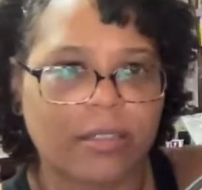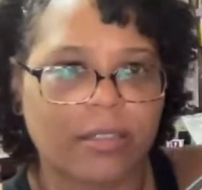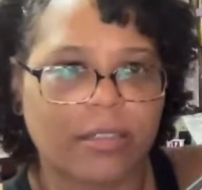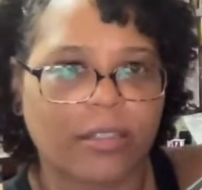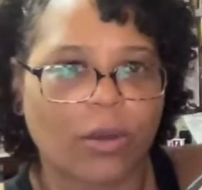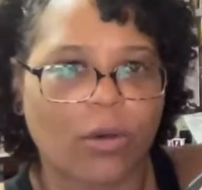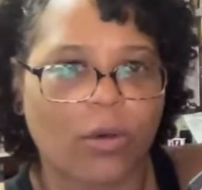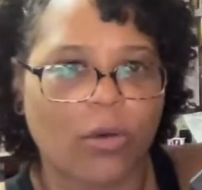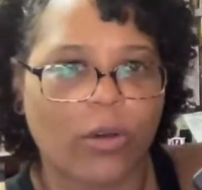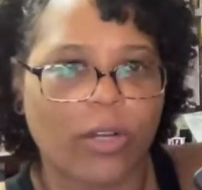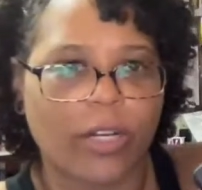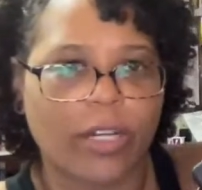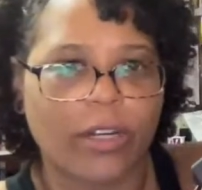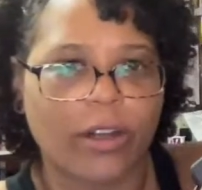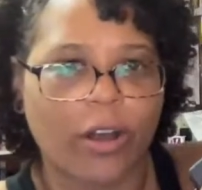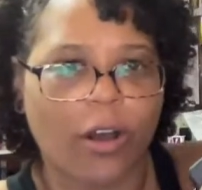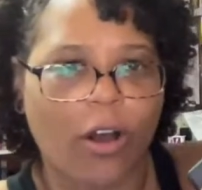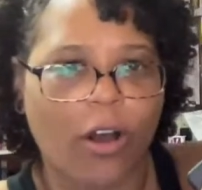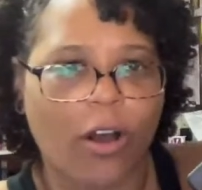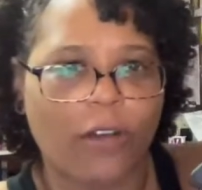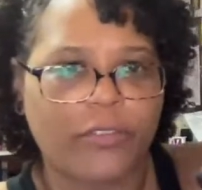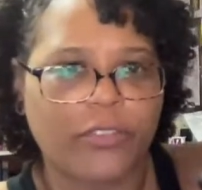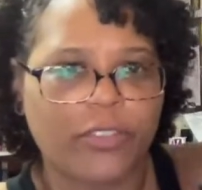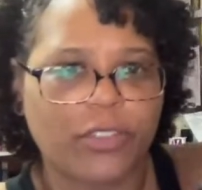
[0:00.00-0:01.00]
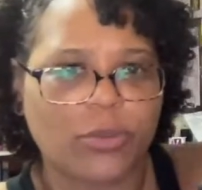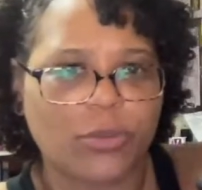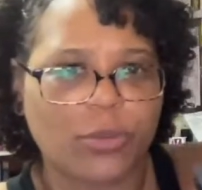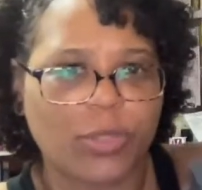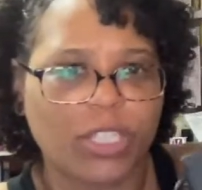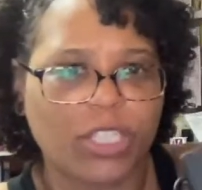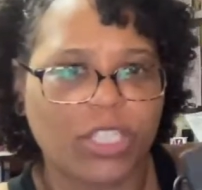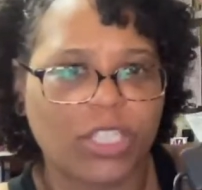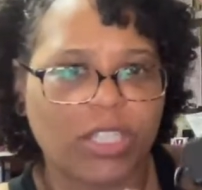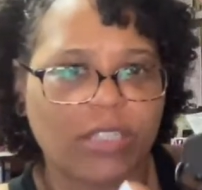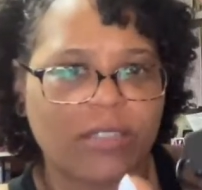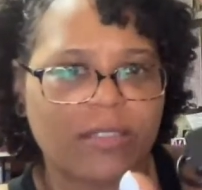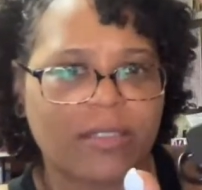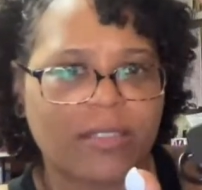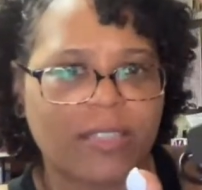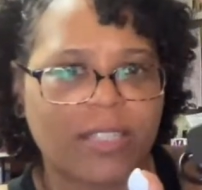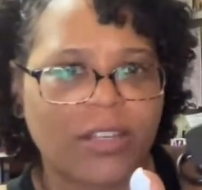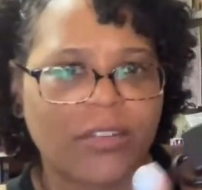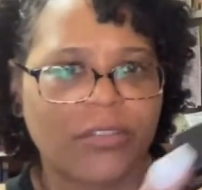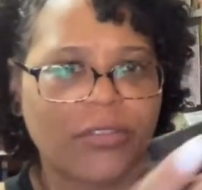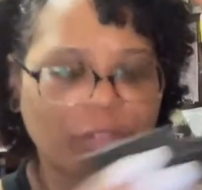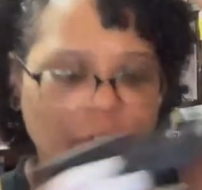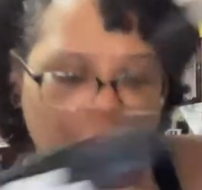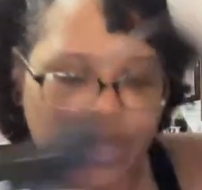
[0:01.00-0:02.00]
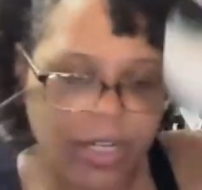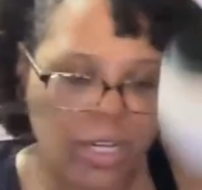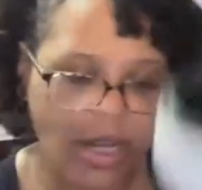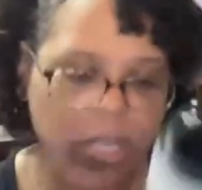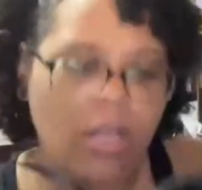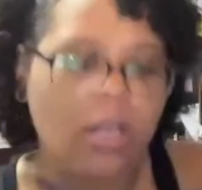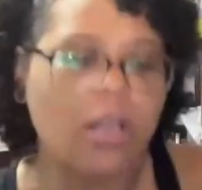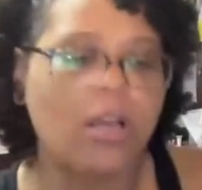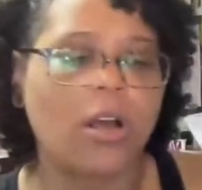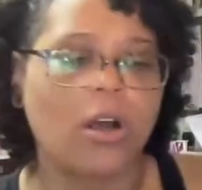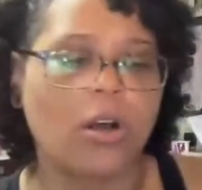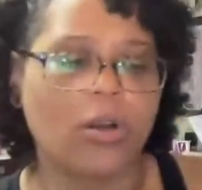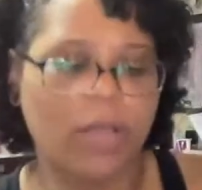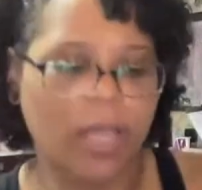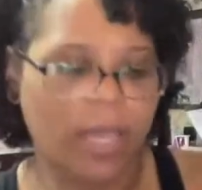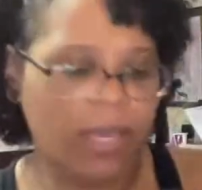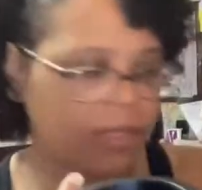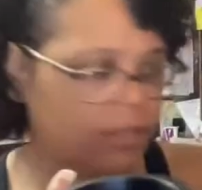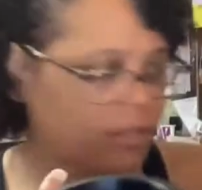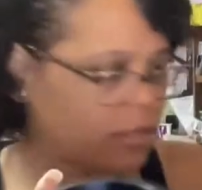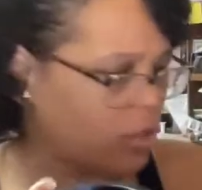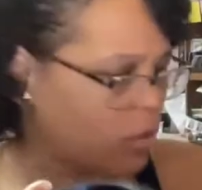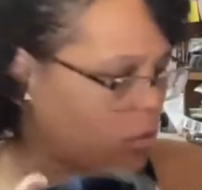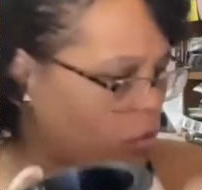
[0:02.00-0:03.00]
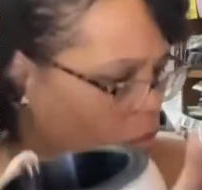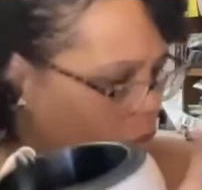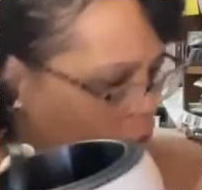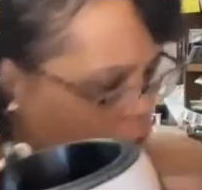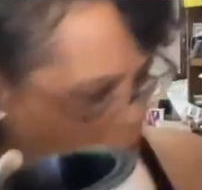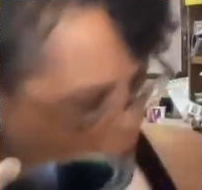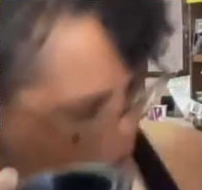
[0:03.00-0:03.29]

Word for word: the on and off switch is different. Okay, so